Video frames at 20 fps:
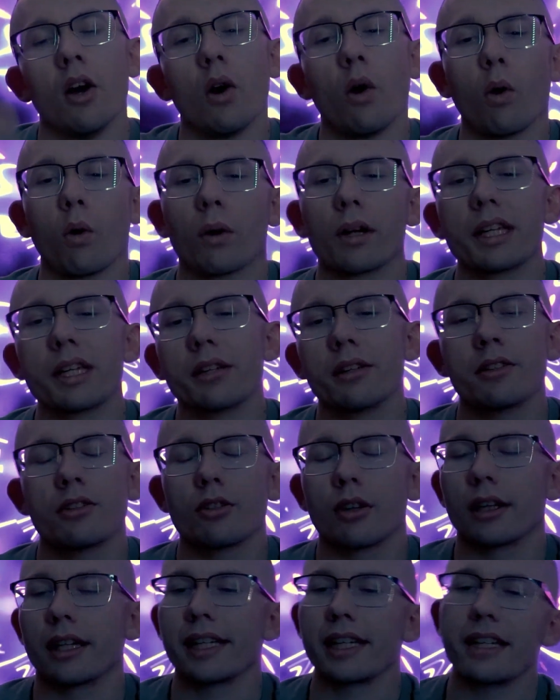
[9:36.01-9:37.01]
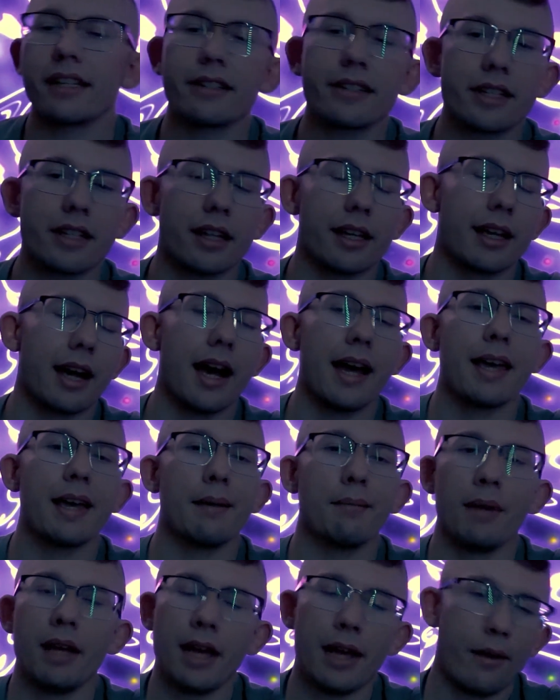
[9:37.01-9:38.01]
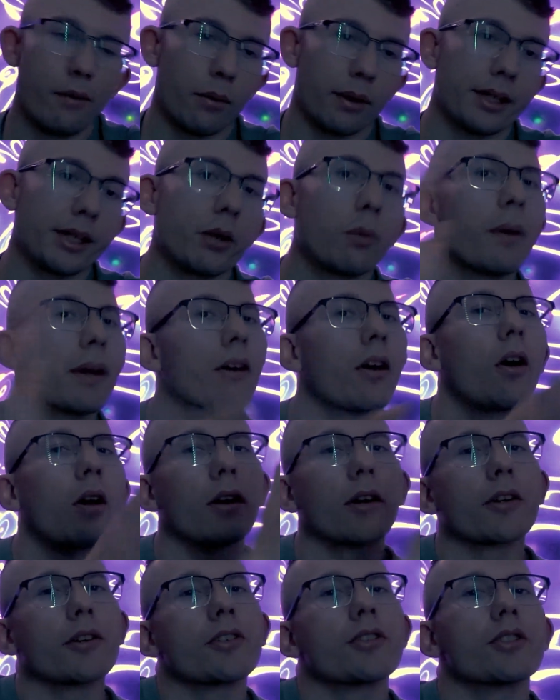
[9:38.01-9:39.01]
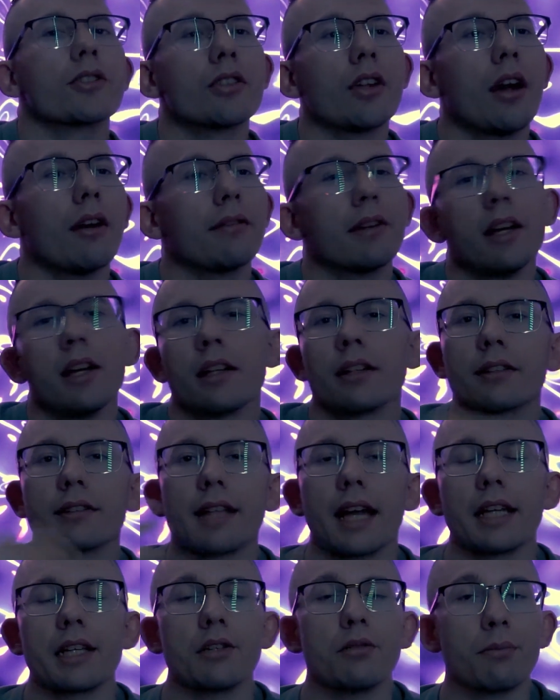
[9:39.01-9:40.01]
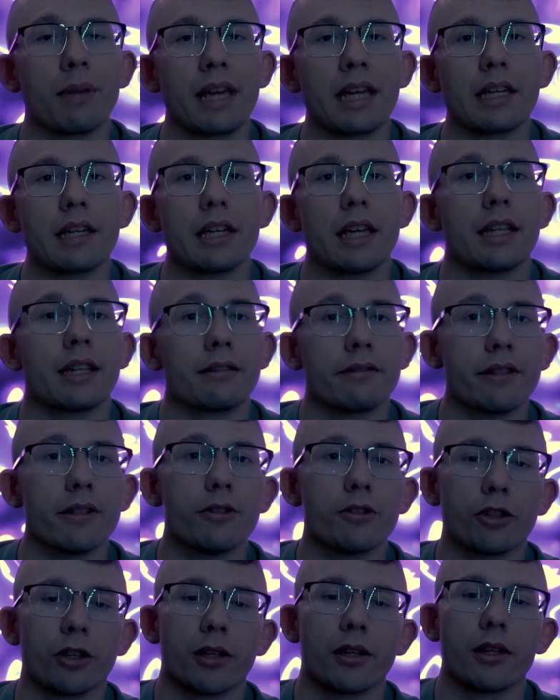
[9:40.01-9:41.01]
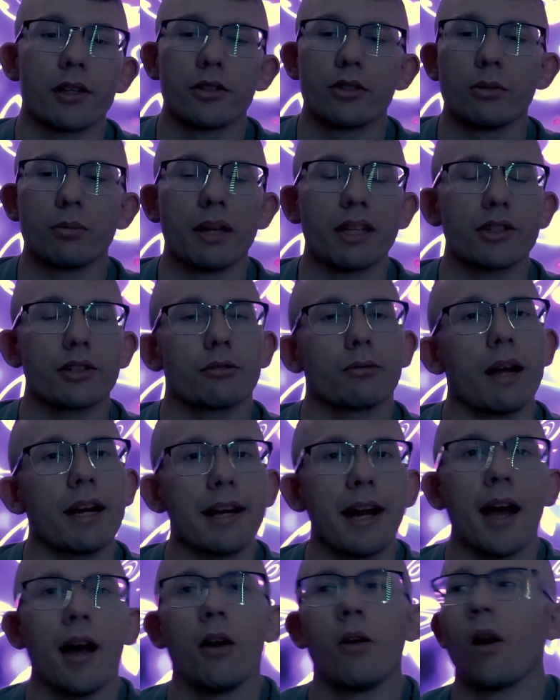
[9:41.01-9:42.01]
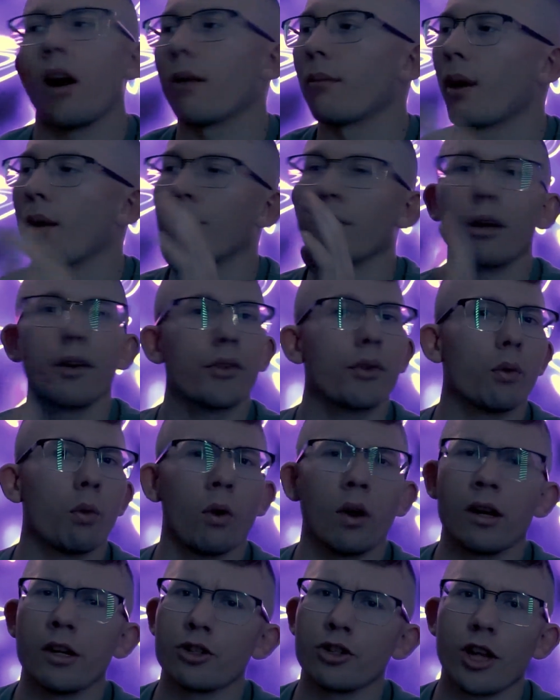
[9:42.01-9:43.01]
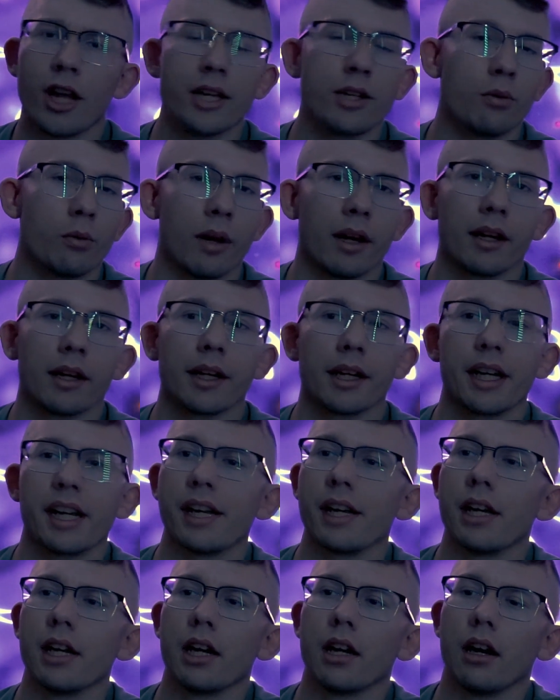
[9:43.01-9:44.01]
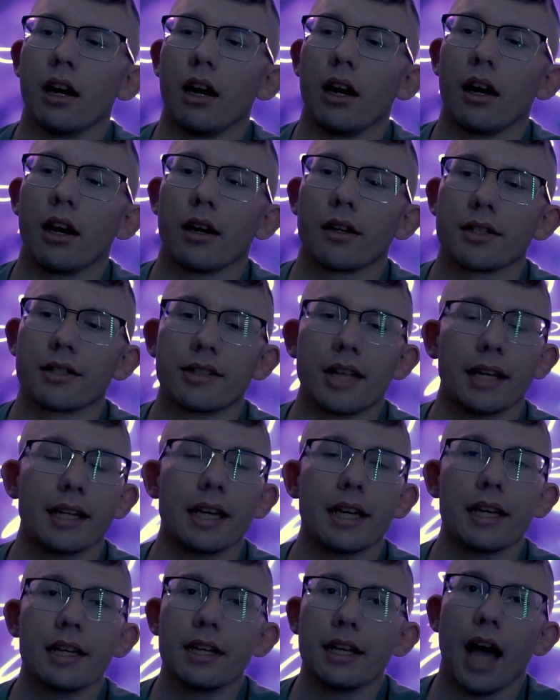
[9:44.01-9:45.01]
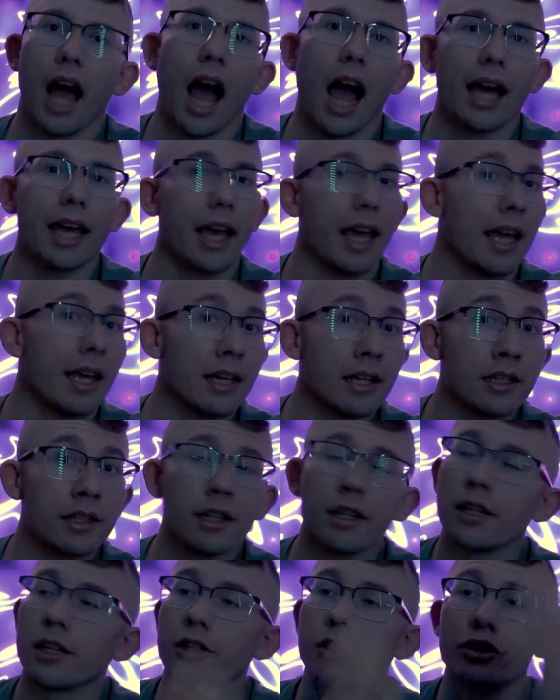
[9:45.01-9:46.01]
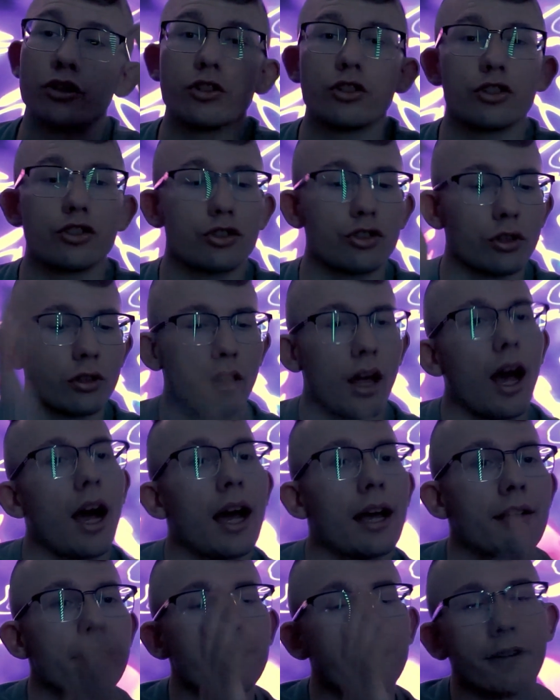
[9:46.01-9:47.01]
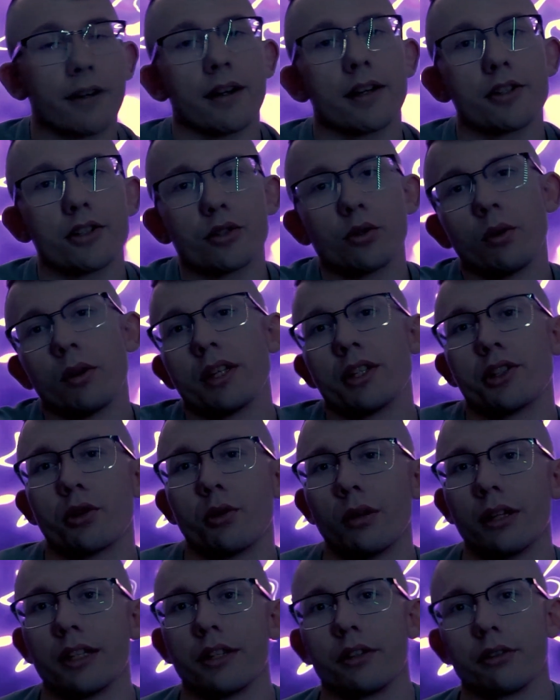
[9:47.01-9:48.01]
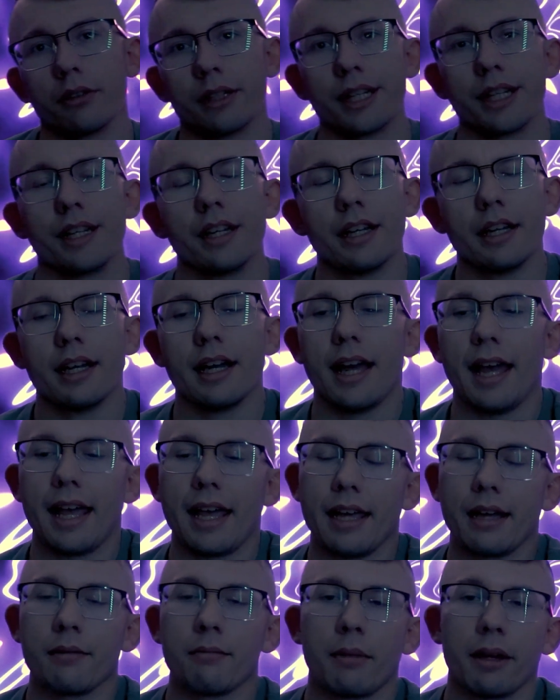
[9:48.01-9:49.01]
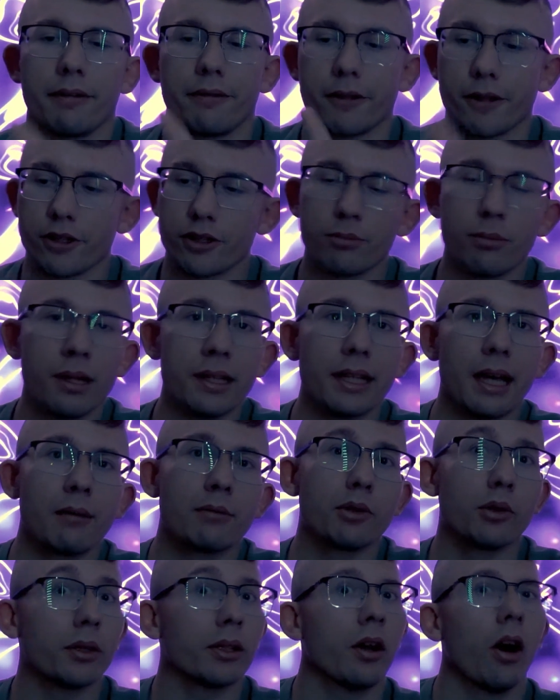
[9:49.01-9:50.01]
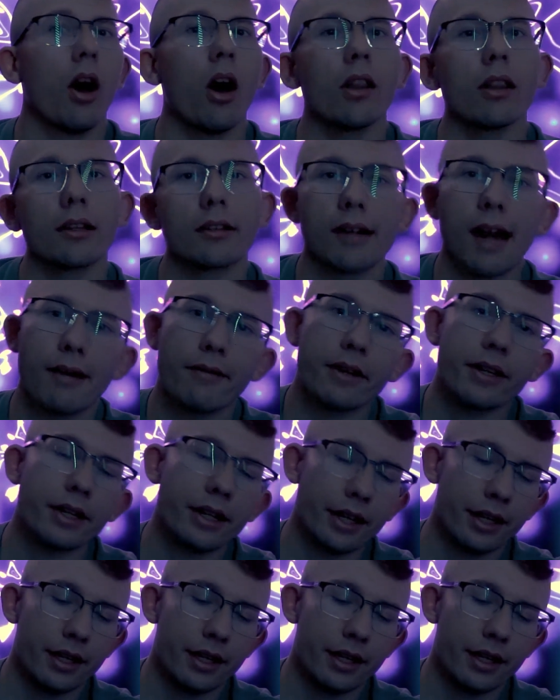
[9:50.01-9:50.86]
or you can start easy like I am, working your way to harder stuff that you make in the future. So basically right now I'm on month 1, January 2nd, I end July 1st, 2023. And my first month I'm doing holographic